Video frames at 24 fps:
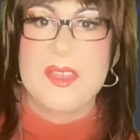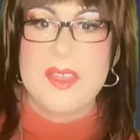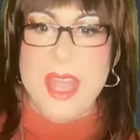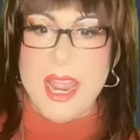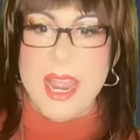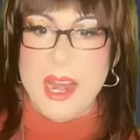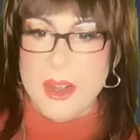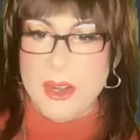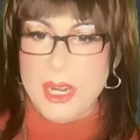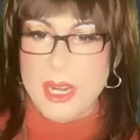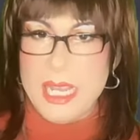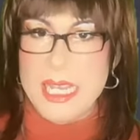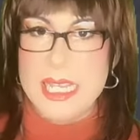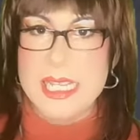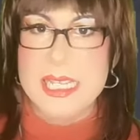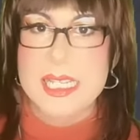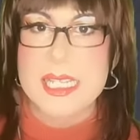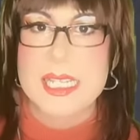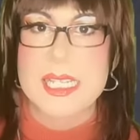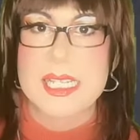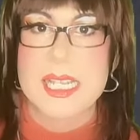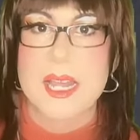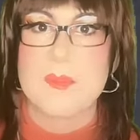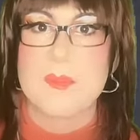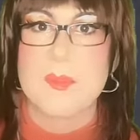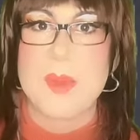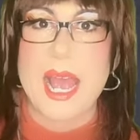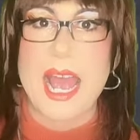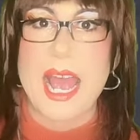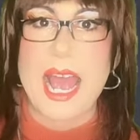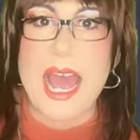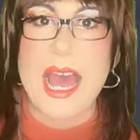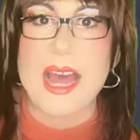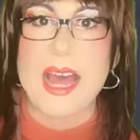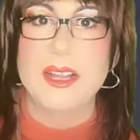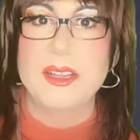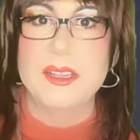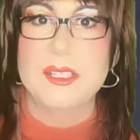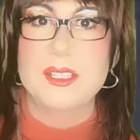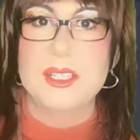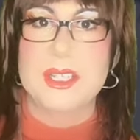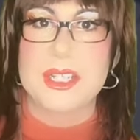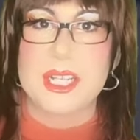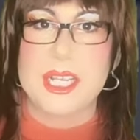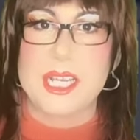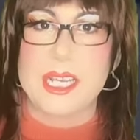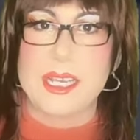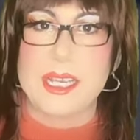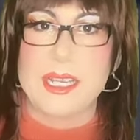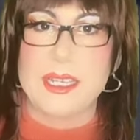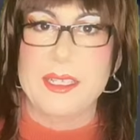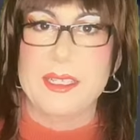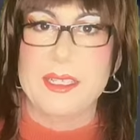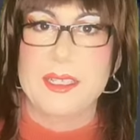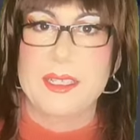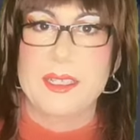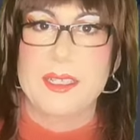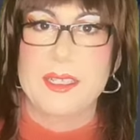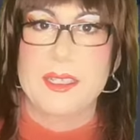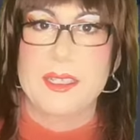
There is some algae.